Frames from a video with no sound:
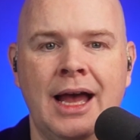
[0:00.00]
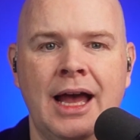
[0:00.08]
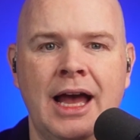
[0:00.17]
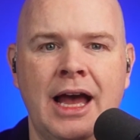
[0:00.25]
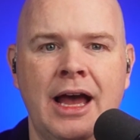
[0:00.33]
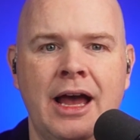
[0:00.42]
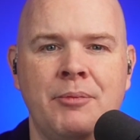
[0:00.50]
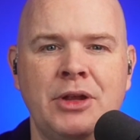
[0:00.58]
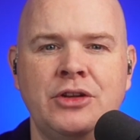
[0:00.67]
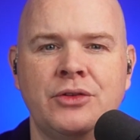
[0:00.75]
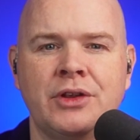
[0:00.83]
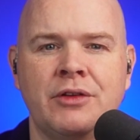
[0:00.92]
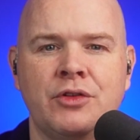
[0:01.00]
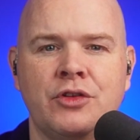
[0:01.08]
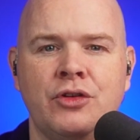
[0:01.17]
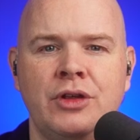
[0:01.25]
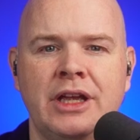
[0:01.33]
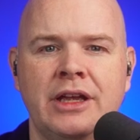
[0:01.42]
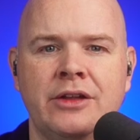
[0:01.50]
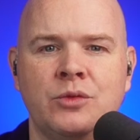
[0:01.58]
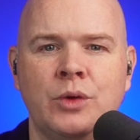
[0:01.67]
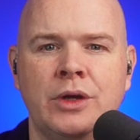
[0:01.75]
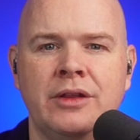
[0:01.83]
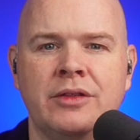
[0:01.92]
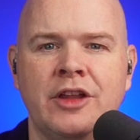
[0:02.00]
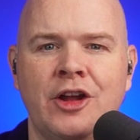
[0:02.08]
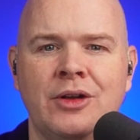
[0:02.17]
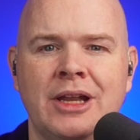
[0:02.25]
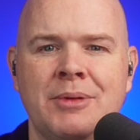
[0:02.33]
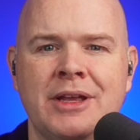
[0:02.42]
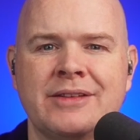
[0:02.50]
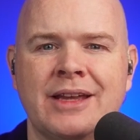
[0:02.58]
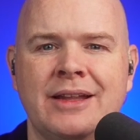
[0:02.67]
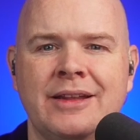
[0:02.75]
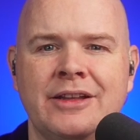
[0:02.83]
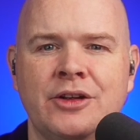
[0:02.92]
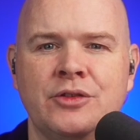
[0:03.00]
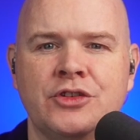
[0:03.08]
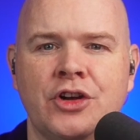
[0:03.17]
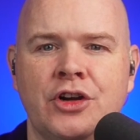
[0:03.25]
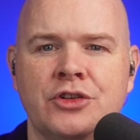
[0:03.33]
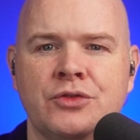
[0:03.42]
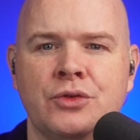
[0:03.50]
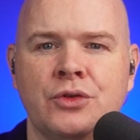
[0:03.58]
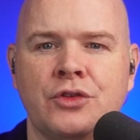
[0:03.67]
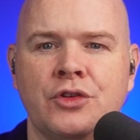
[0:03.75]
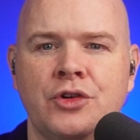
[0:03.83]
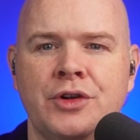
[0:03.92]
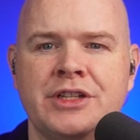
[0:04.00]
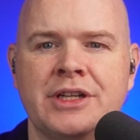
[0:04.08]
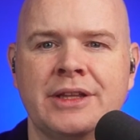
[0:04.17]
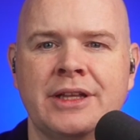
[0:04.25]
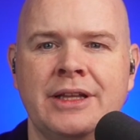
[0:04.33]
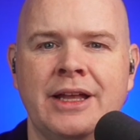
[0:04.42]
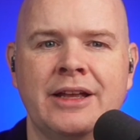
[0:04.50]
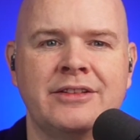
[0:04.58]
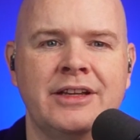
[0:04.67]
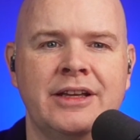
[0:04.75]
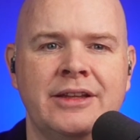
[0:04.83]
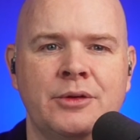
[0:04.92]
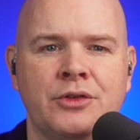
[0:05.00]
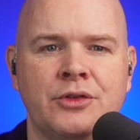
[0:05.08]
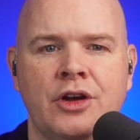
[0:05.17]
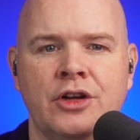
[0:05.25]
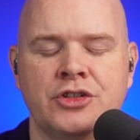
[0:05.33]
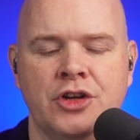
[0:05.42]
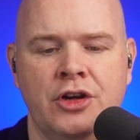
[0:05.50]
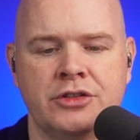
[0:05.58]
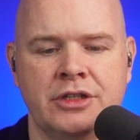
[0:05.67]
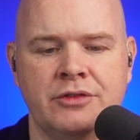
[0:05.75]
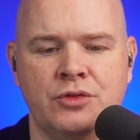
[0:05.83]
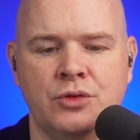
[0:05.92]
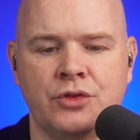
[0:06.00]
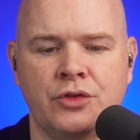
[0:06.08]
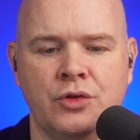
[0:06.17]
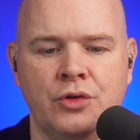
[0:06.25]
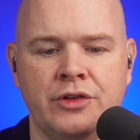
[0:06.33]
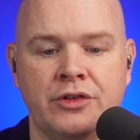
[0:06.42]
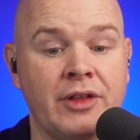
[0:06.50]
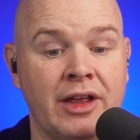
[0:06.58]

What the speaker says: Been using it for 2 years with no limit, and they don't charge for storage. I think next year they'll start charging for storage.